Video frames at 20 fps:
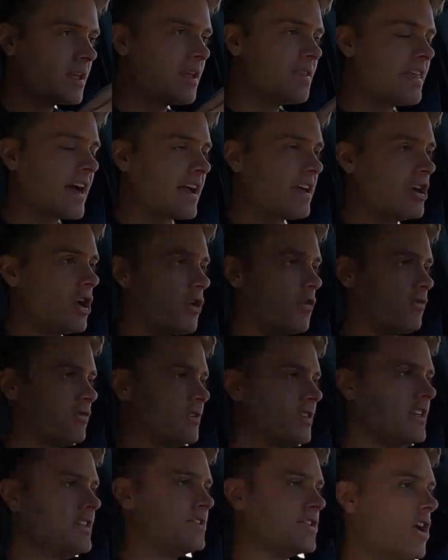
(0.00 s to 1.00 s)
that go
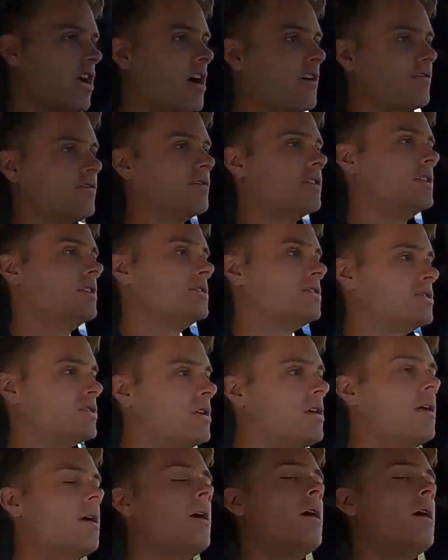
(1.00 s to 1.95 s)
for these offerings.